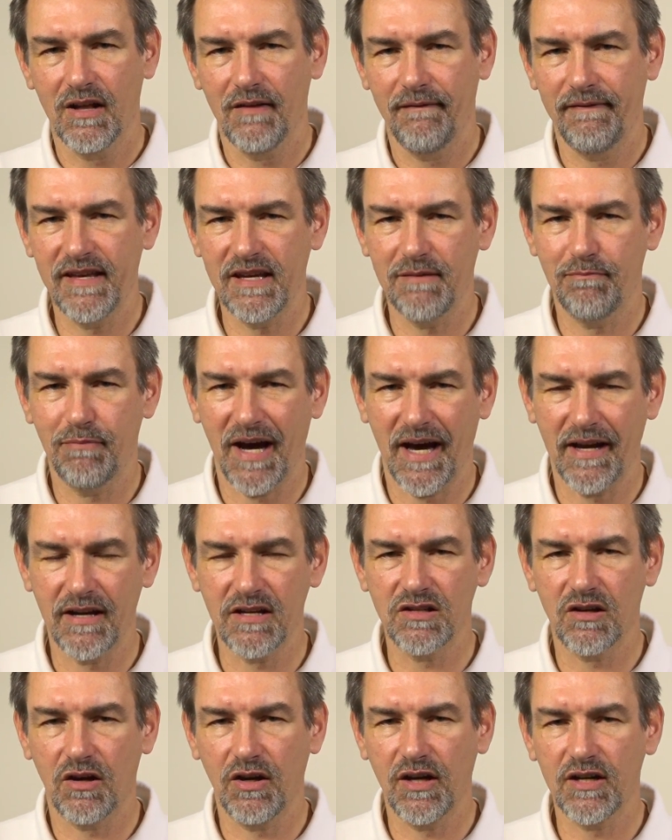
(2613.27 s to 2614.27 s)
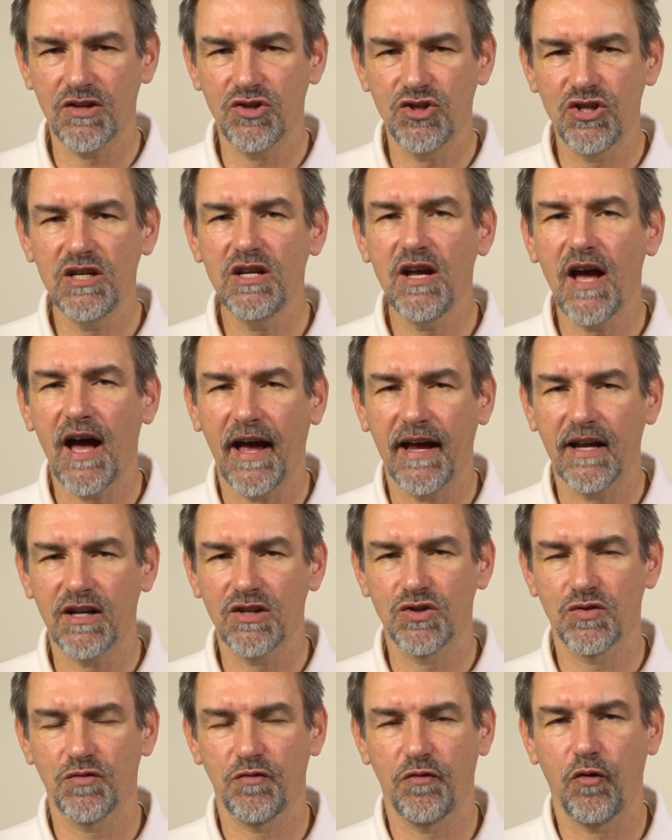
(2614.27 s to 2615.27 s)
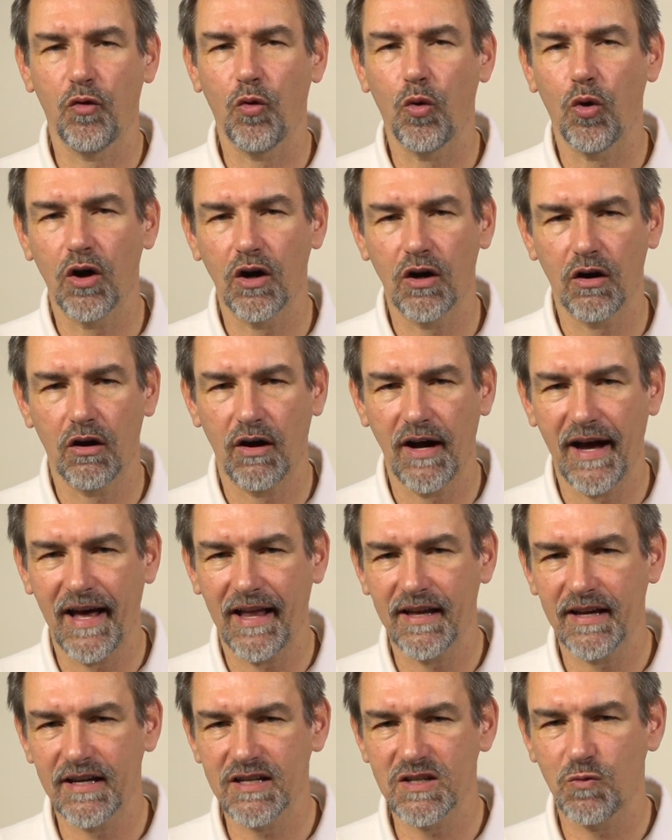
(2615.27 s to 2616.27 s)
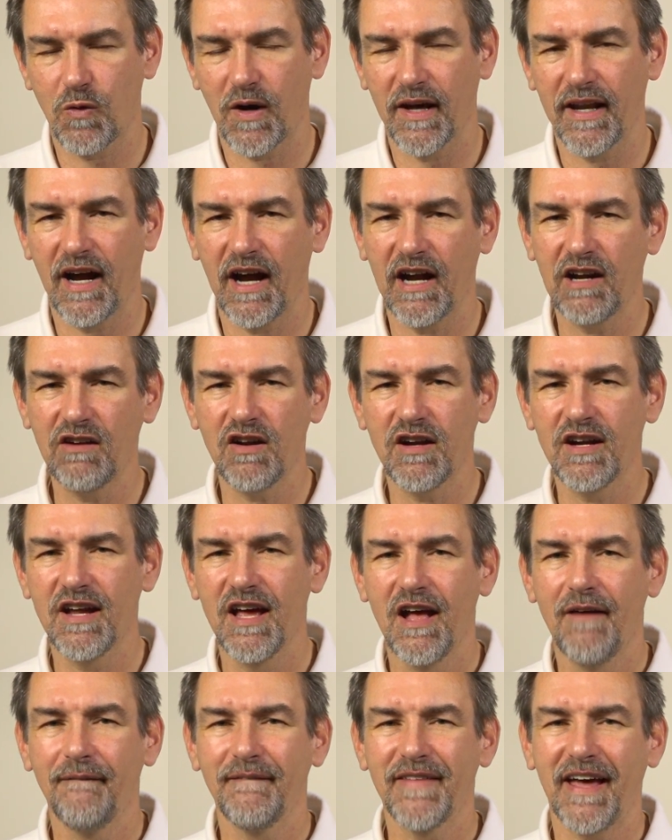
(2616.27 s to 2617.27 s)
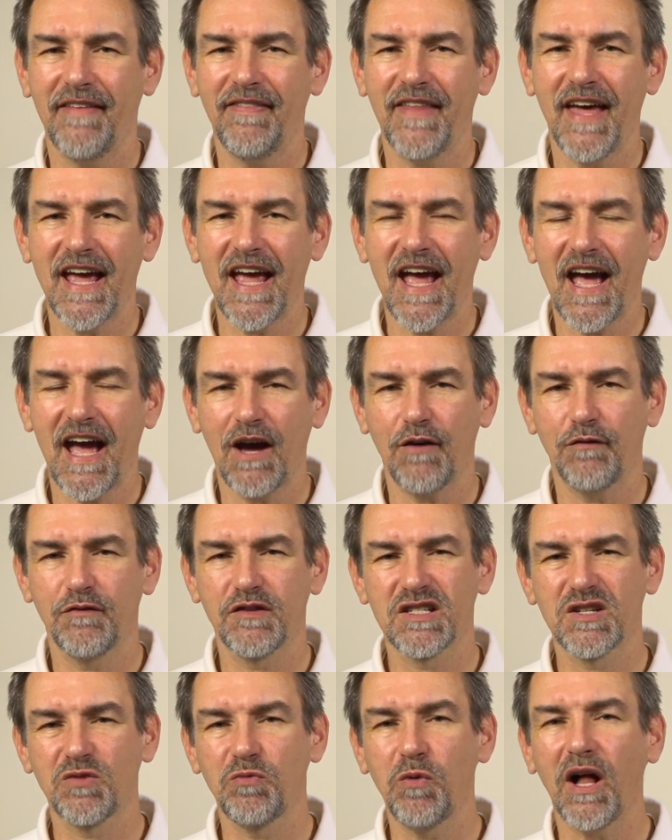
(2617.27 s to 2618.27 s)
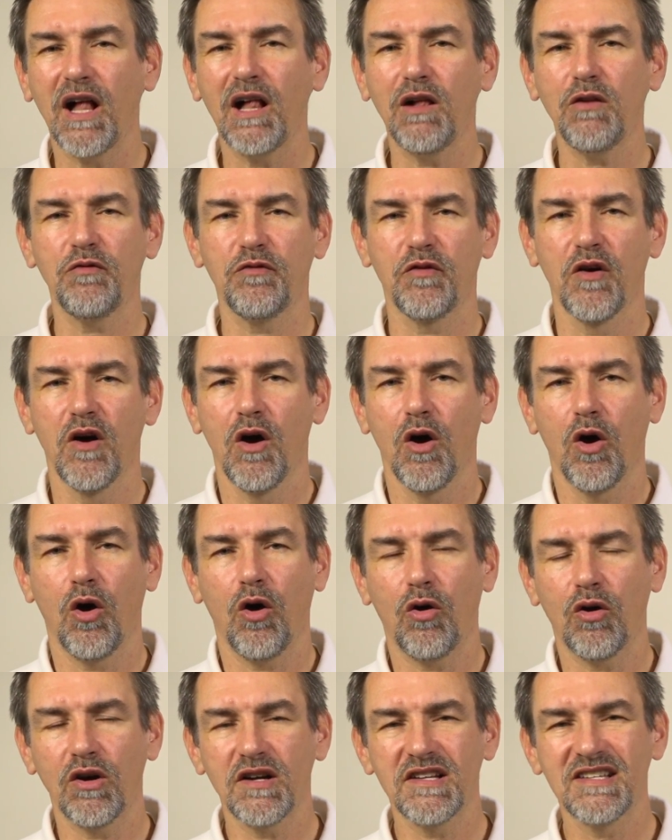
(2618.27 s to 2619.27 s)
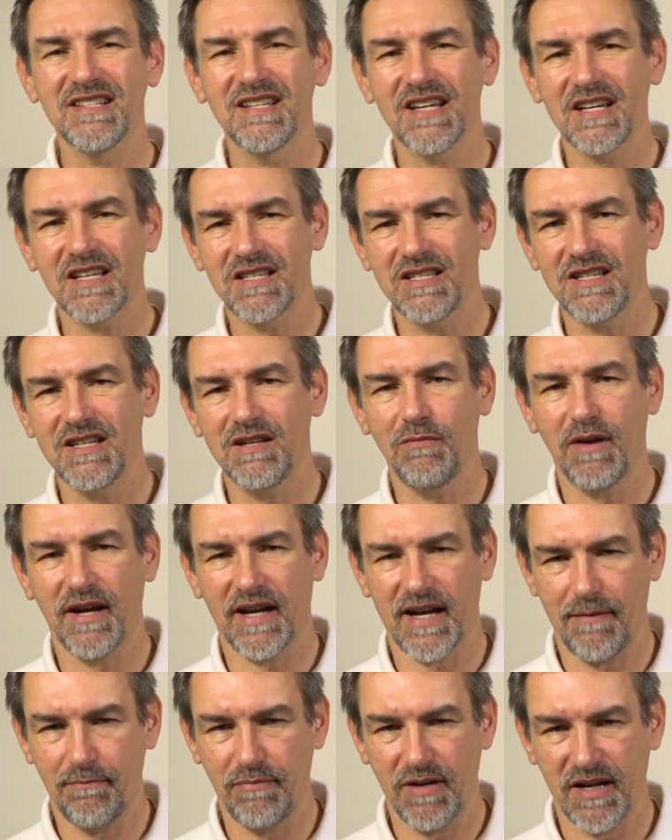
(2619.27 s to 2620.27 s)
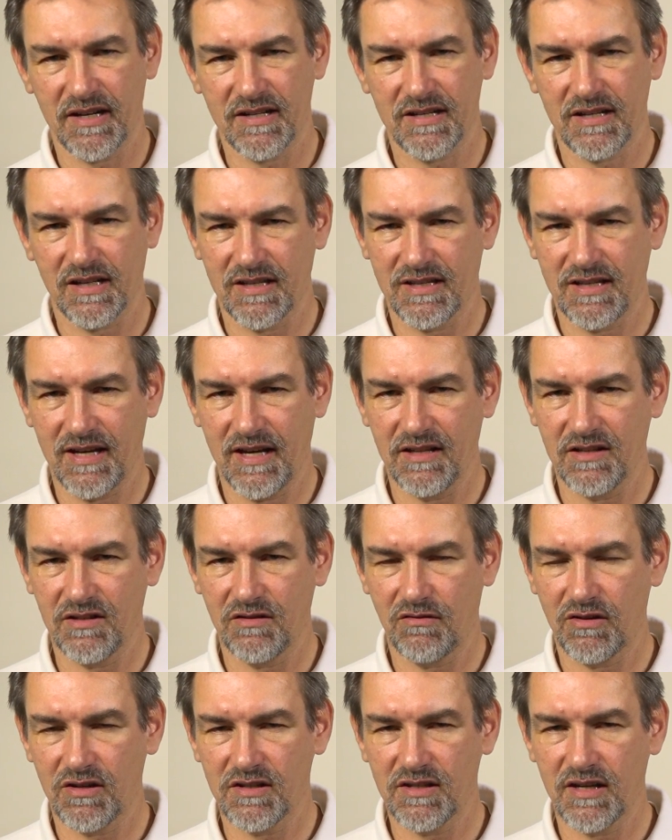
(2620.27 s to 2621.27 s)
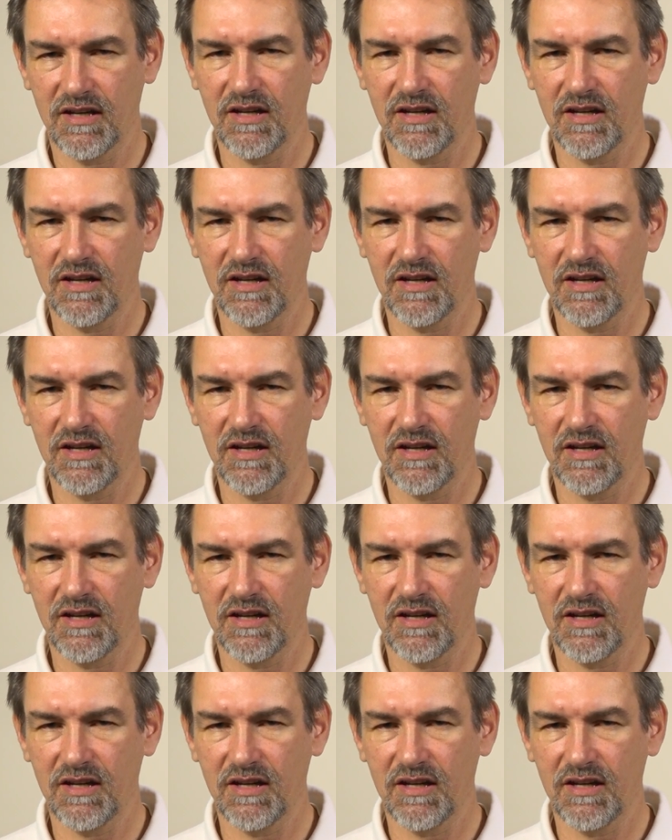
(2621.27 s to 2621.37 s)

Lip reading: the Panasonic GH4 or LX100, and they have 12 or 16 megapixel sensors.